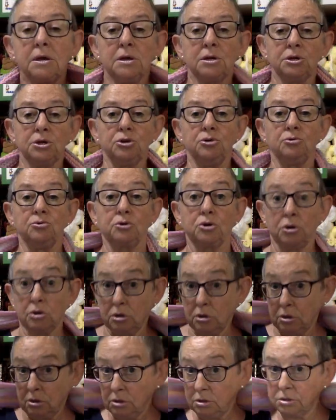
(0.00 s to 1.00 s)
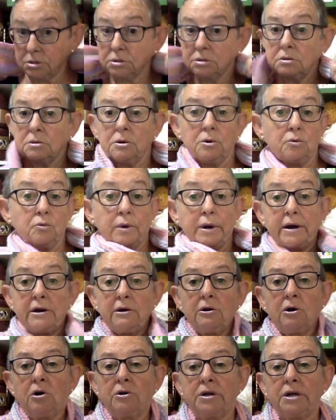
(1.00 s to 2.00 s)
You could wear
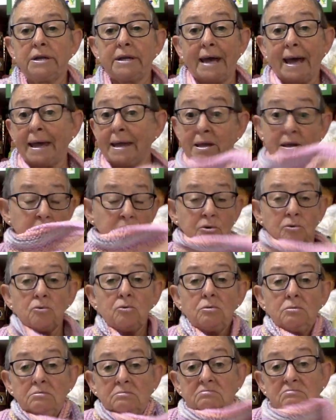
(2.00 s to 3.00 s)
it on an angle